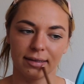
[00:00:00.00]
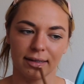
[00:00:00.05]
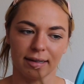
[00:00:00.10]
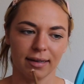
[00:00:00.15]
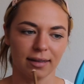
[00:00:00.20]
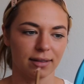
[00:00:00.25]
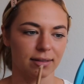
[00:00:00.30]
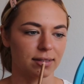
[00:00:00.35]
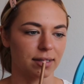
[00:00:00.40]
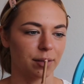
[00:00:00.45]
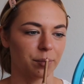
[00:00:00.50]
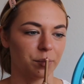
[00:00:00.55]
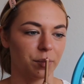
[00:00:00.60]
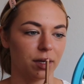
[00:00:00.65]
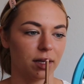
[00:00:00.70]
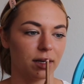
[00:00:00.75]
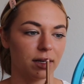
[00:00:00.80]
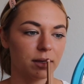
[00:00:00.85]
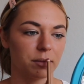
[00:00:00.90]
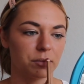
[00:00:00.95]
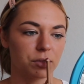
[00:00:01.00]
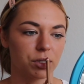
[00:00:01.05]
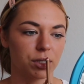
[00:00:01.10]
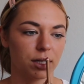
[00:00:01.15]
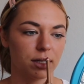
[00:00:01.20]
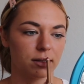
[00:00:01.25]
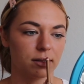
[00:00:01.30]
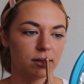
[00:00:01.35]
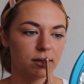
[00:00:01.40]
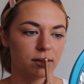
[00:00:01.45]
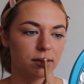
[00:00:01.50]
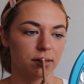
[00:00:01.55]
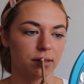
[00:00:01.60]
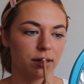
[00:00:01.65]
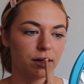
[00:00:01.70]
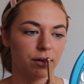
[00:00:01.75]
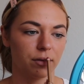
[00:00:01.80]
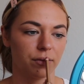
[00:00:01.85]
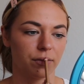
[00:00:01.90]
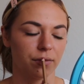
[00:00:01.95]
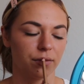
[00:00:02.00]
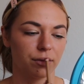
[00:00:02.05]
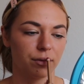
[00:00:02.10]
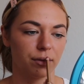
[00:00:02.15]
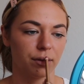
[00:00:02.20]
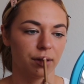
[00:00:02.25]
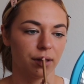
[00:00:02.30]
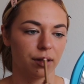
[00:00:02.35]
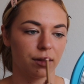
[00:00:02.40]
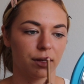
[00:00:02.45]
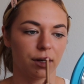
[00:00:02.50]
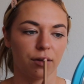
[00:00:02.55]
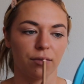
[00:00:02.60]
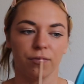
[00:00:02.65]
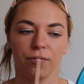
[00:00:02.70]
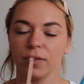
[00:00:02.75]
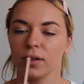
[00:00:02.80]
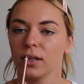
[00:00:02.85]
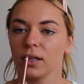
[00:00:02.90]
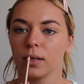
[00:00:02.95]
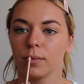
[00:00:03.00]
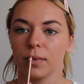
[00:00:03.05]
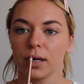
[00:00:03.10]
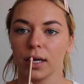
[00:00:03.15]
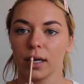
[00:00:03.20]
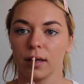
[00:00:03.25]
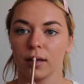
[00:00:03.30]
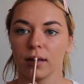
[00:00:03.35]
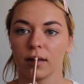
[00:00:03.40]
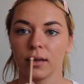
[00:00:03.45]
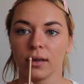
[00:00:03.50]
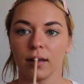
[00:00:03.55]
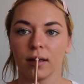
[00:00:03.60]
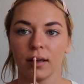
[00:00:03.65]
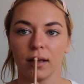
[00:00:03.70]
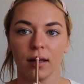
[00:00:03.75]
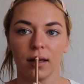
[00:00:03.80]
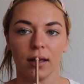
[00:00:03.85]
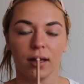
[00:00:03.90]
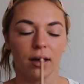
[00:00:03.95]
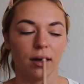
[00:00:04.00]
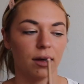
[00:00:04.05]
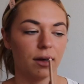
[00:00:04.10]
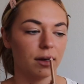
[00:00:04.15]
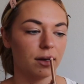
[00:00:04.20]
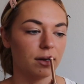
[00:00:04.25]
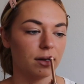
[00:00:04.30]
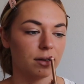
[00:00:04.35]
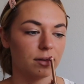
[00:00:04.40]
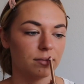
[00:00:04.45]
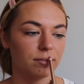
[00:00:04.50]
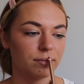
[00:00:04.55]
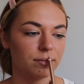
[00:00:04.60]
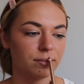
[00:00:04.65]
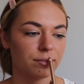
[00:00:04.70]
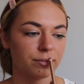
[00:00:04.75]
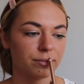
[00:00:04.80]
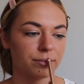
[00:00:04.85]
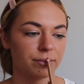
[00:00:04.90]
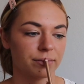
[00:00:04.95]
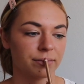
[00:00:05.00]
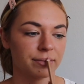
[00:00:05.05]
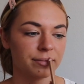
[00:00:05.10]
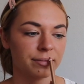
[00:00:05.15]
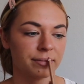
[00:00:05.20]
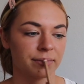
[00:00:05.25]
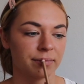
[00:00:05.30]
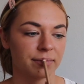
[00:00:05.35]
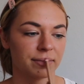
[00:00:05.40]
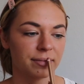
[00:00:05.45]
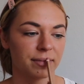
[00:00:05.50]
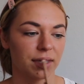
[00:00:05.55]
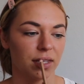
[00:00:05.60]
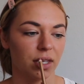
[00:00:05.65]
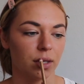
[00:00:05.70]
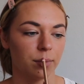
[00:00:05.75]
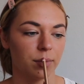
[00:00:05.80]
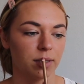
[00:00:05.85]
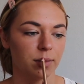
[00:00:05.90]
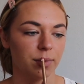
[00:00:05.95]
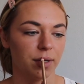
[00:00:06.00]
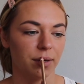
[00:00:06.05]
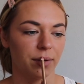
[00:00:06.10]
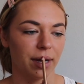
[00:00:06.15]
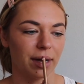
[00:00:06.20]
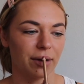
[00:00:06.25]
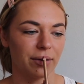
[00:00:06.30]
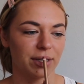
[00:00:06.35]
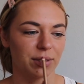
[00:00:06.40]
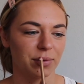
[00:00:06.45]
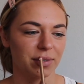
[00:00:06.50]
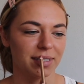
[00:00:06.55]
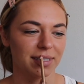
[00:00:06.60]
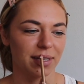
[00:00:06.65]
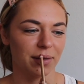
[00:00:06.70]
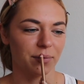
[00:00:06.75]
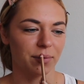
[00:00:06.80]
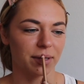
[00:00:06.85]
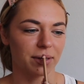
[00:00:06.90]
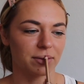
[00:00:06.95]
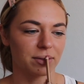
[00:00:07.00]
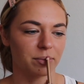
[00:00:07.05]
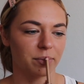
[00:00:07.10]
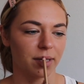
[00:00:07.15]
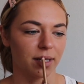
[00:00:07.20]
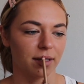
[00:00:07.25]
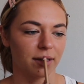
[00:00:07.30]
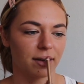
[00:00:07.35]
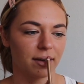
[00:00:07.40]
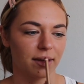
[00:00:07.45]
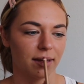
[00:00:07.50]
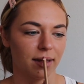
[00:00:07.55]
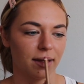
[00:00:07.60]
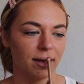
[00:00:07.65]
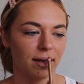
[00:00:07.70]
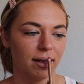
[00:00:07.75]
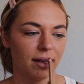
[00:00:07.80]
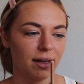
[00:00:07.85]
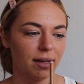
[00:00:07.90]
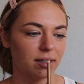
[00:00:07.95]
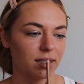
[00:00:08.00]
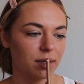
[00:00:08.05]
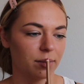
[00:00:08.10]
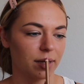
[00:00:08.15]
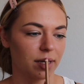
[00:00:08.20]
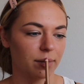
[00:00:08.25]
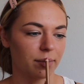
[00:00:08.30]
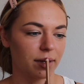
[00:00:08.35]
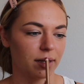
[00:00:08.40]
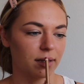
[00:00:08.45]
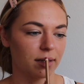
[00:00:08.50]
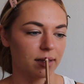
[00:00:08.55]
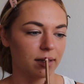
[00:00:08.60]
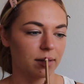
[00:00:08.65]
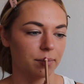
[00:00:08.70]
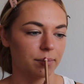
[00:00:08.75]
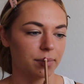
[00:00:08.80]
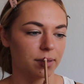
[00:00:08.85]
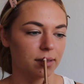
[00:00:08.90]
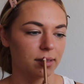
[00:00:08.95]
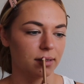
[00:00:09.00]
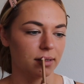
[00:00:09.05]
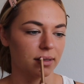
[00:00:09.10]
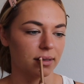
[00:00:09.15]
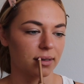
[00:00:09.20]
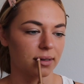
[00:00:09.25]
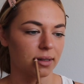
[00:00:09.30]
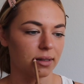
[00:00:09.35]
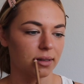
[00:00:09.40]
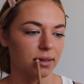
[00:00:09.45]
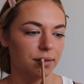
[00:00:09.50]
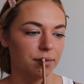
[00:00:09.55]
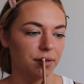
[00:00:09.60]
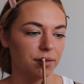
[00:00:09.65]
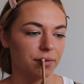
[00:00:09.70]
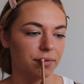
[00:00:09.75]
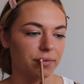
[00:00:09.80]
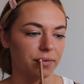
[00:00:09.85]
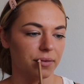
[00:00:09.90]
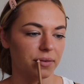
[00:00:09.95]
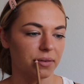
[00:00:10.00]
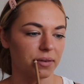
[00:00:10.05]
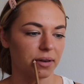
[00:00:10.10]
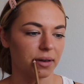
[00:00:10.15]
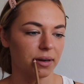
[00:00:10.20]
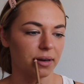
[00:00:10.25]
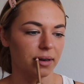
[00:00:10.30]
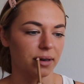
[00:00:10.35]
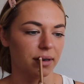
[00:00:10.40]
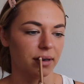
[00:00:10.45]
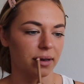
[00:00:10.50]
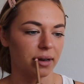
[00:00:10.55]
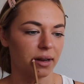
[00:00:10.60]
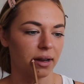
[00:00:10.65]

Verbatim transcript: Uh, there's like medium shades and stuff. And then I fill in my um, Cupid's bow. I always want to say Widow's Peak to make my lips look a little bit fuller.